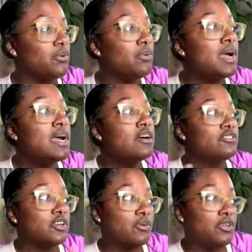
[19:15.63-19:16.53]
So
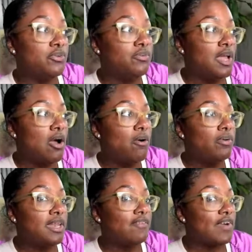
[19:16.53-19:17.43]
you
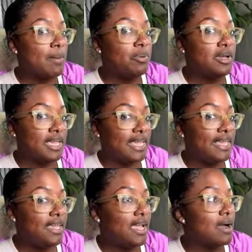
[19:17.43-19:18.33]
know that if I put E,